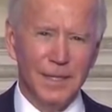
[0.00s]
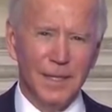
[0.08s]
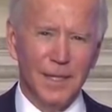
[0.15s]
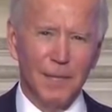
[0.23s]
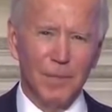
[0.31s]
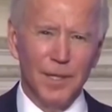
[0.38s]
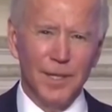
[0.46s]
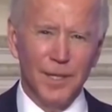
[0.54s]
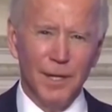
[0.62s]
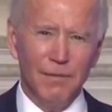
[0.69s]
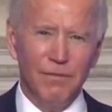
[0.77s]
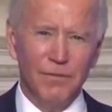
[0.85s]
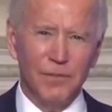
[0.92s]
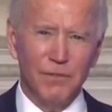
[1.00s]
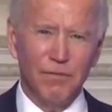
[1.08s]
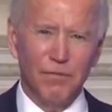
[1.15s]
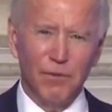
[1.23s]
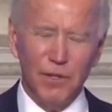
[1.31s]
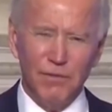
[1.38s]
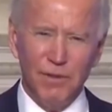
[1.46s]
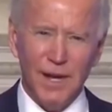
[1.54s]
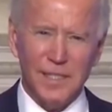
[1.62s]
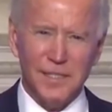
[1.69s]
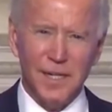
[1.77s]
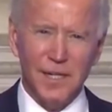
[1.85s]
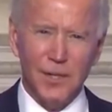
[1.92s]
it'll be enough to fully
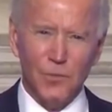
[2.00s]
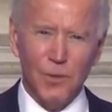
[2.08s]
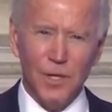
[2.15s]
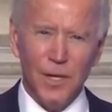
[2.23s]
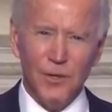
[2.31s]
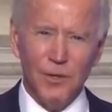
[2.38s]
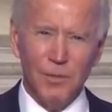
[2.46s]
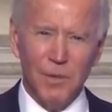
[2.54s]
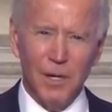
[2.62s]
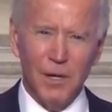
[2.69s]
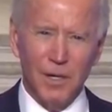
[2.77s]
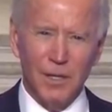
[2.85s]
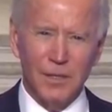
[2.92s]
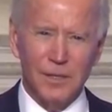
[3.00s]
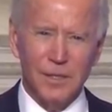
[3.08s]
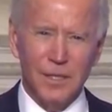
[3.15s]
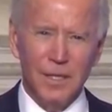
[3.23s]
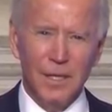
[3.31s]
vaccinate 300 Americans